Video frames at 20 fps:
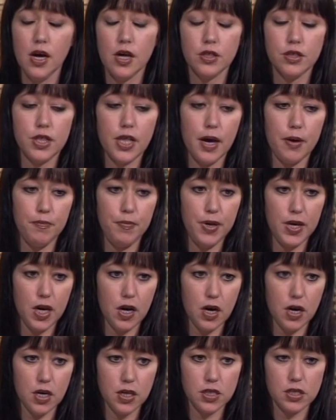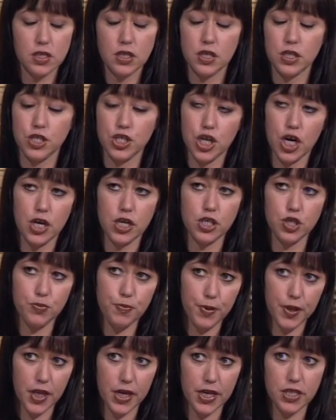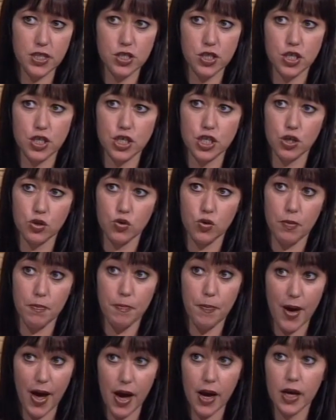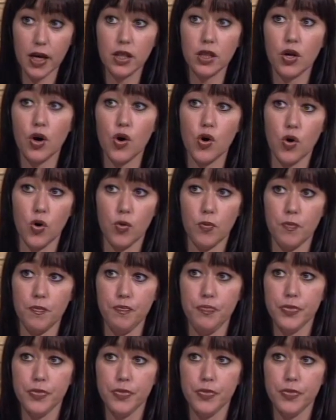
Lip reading: that because the judge placed the children back in the home,